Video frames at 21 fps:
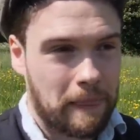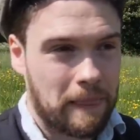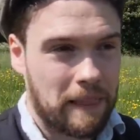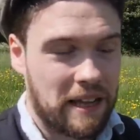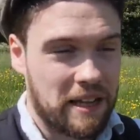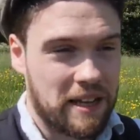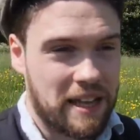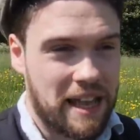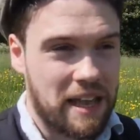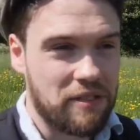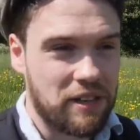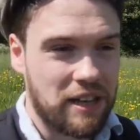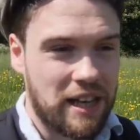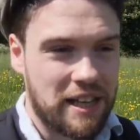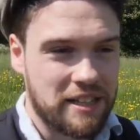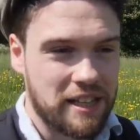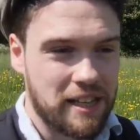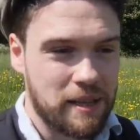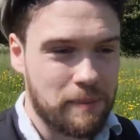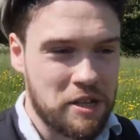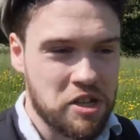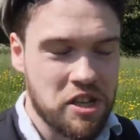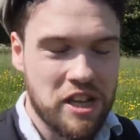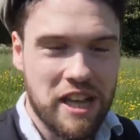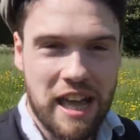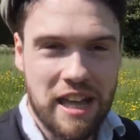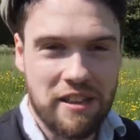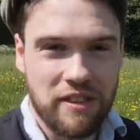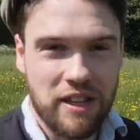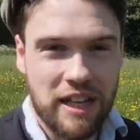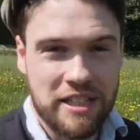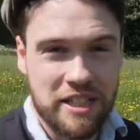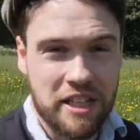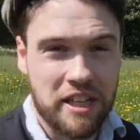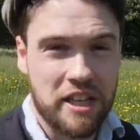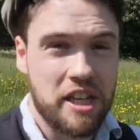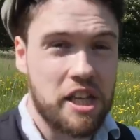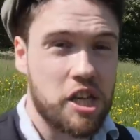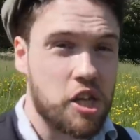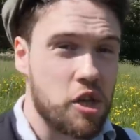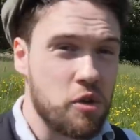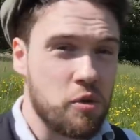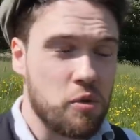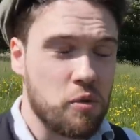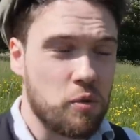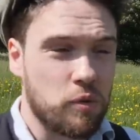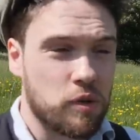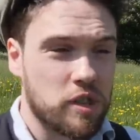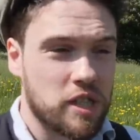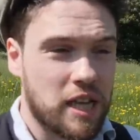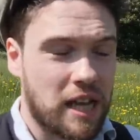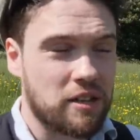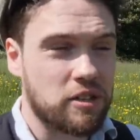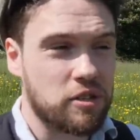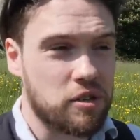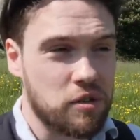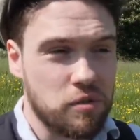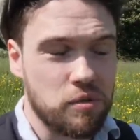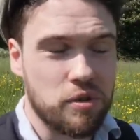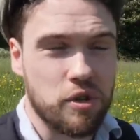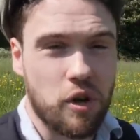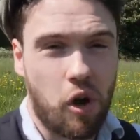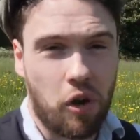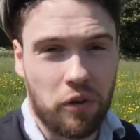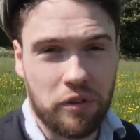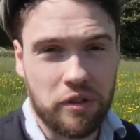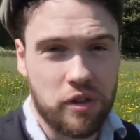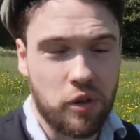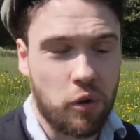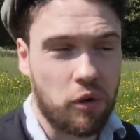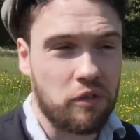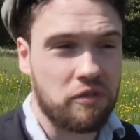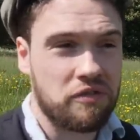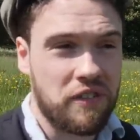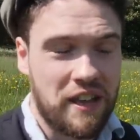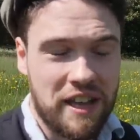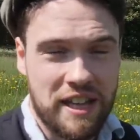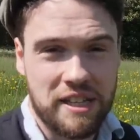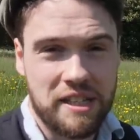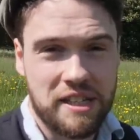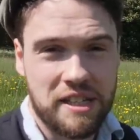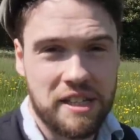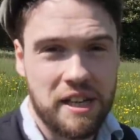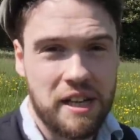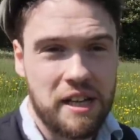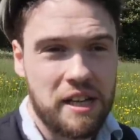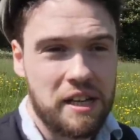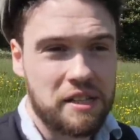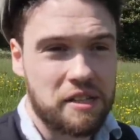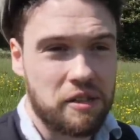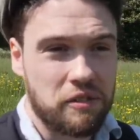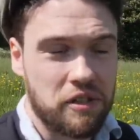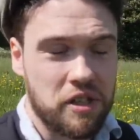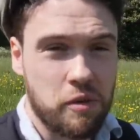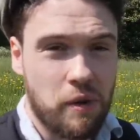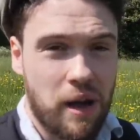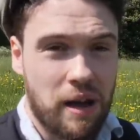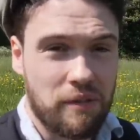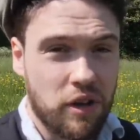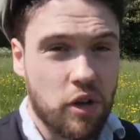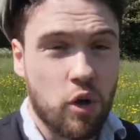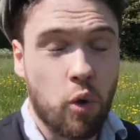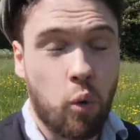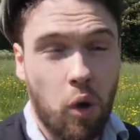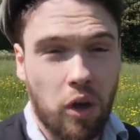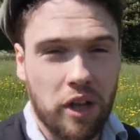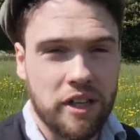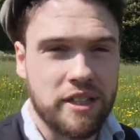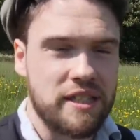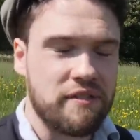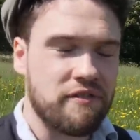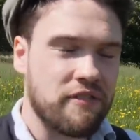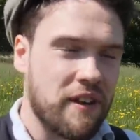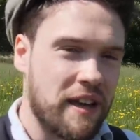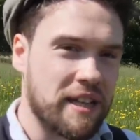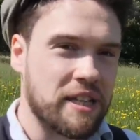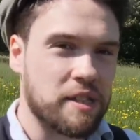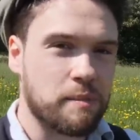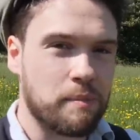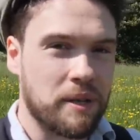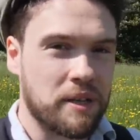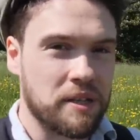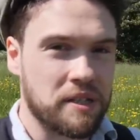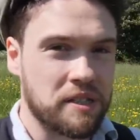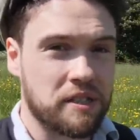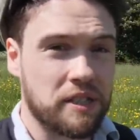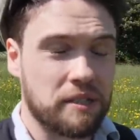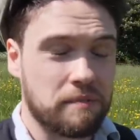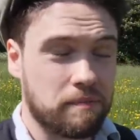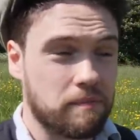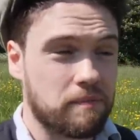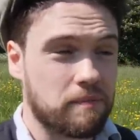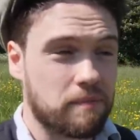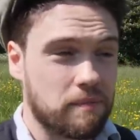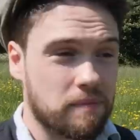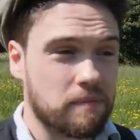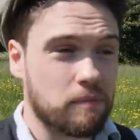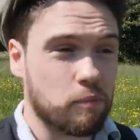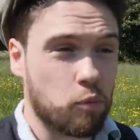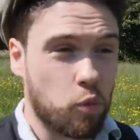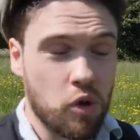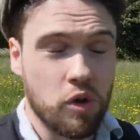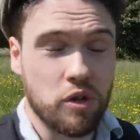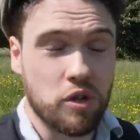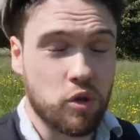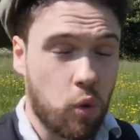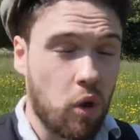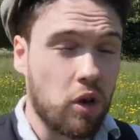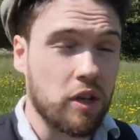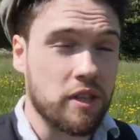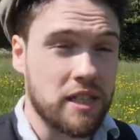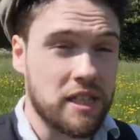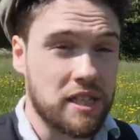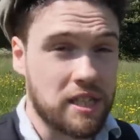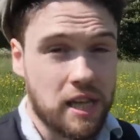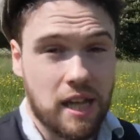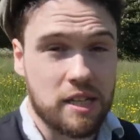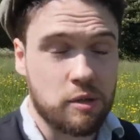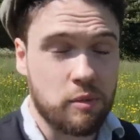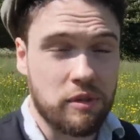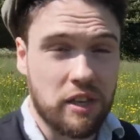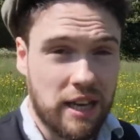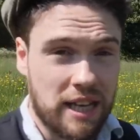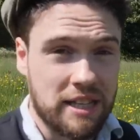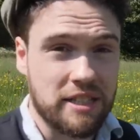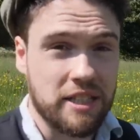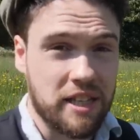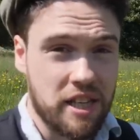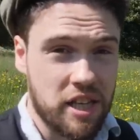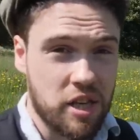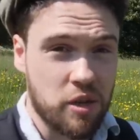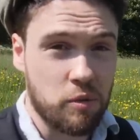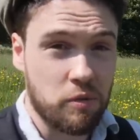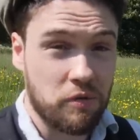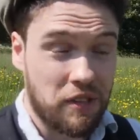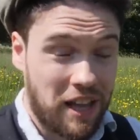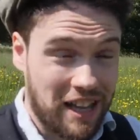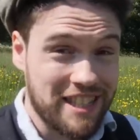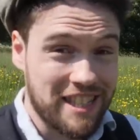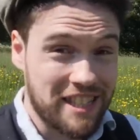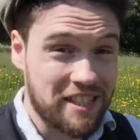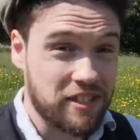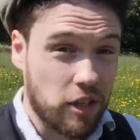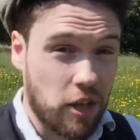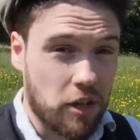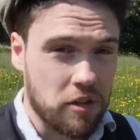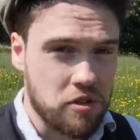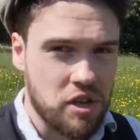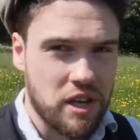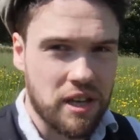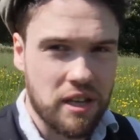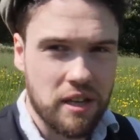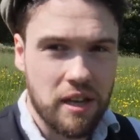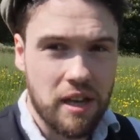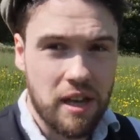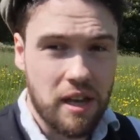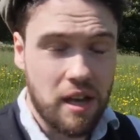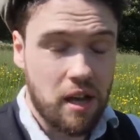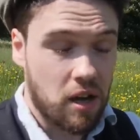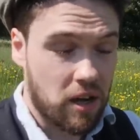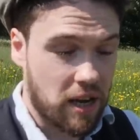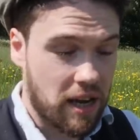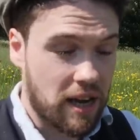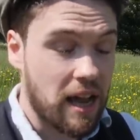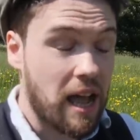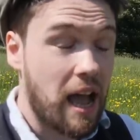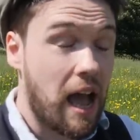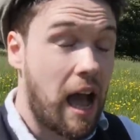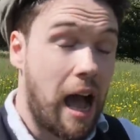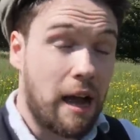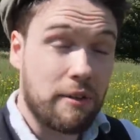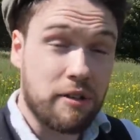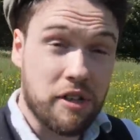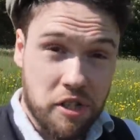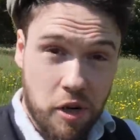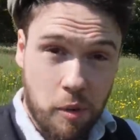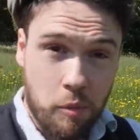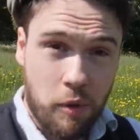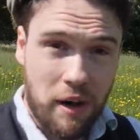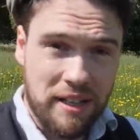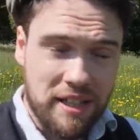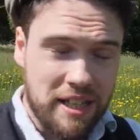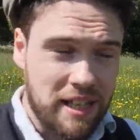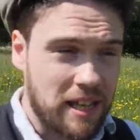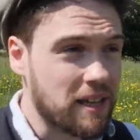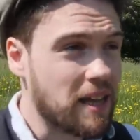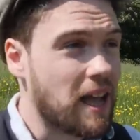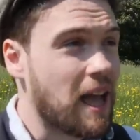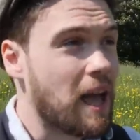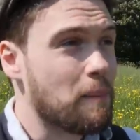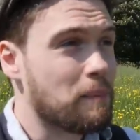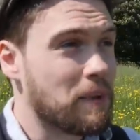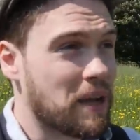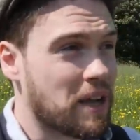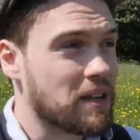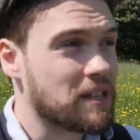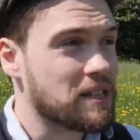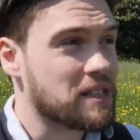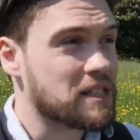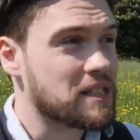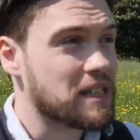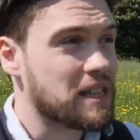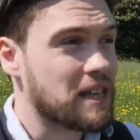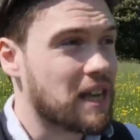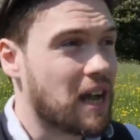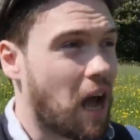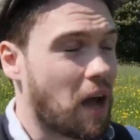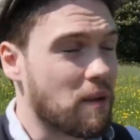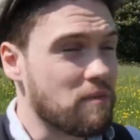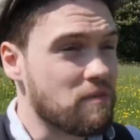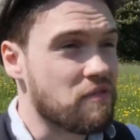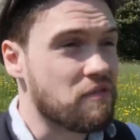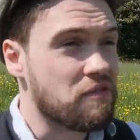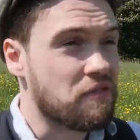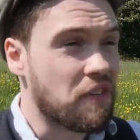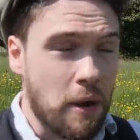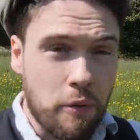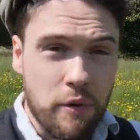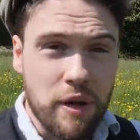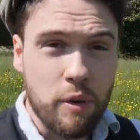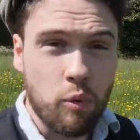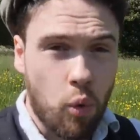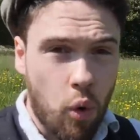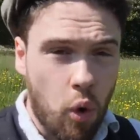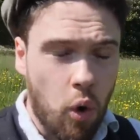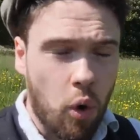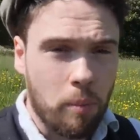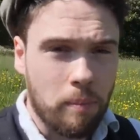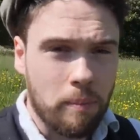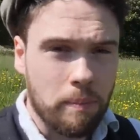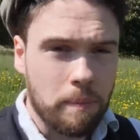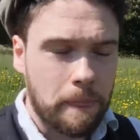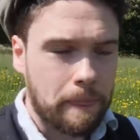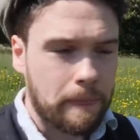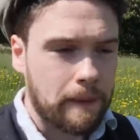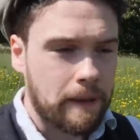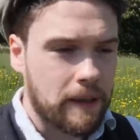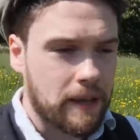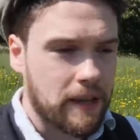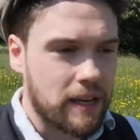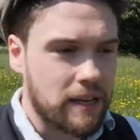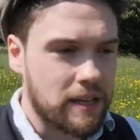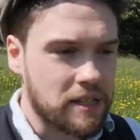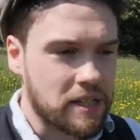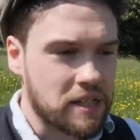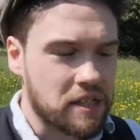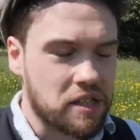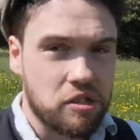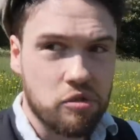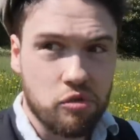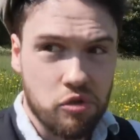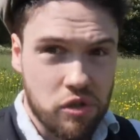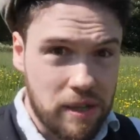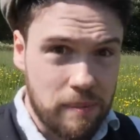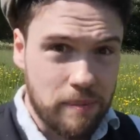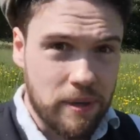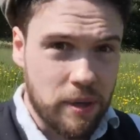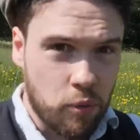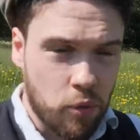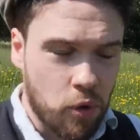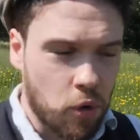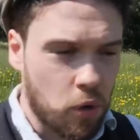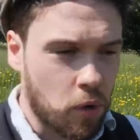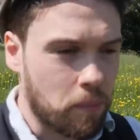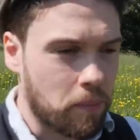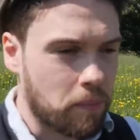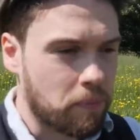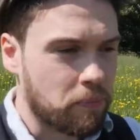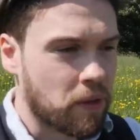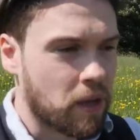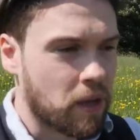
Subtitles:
Like, imagine getting the letter Q tattooed on your face so that you have a quality face, because the word quality starts with the letter Q. That is the logic. Okay, I'm going to stop ranting because I'm very warm. It is extremely warm.